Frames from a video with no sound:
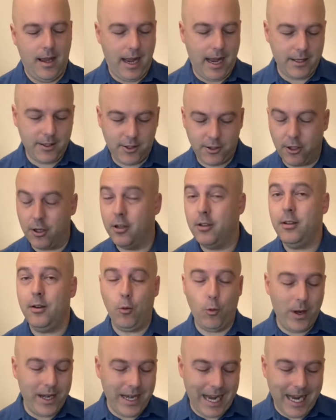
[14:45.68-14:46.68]
And
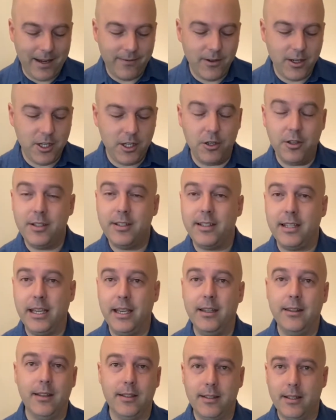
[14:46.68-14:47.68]
so, whenever you
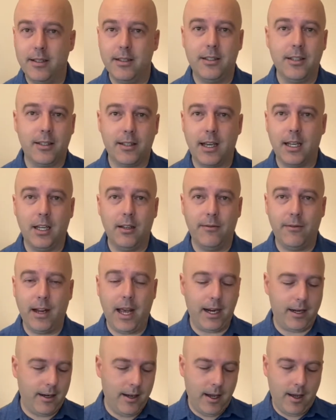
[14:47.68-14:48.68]
see, this is just kind of
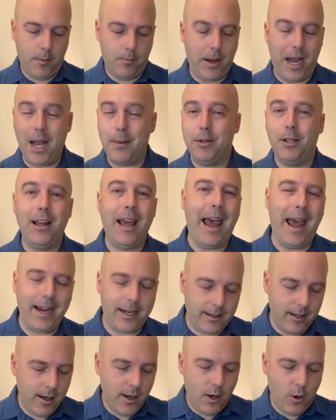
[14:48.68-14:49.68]
like Bible
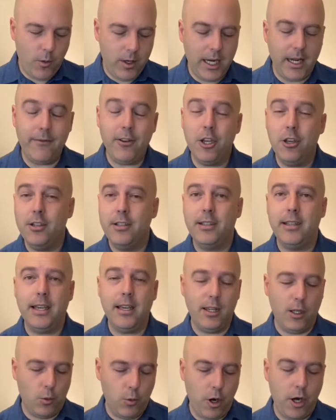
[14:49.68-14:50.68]
hack. Whenever you
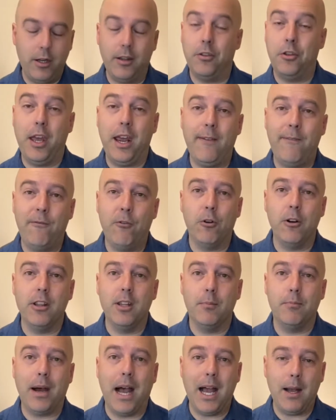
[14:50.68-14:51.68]
see the word therefore in
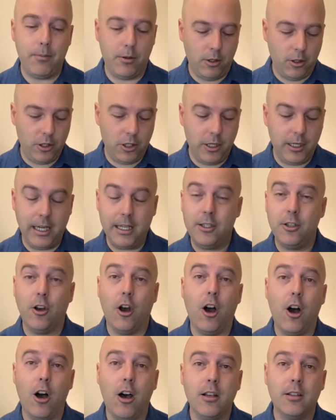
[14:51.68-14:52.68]
the Bible, you need to
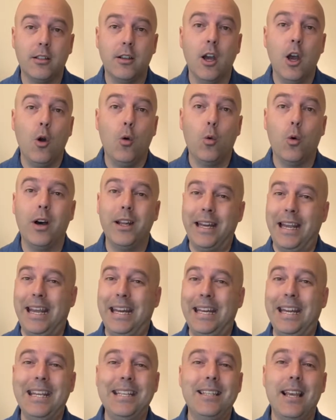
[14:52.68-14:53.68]
ask what
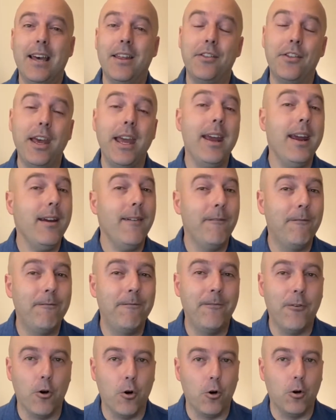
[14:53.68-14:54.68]
it is there
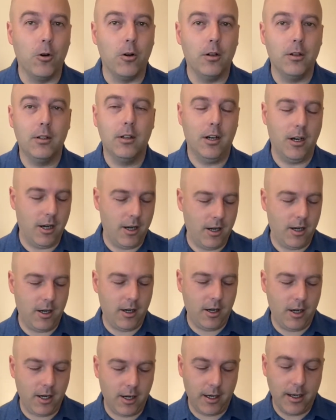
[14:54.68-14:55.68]
for. Ha
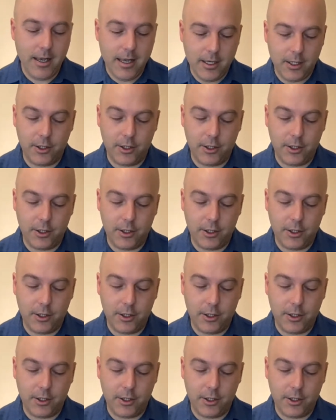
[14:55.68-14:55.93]
ha ha.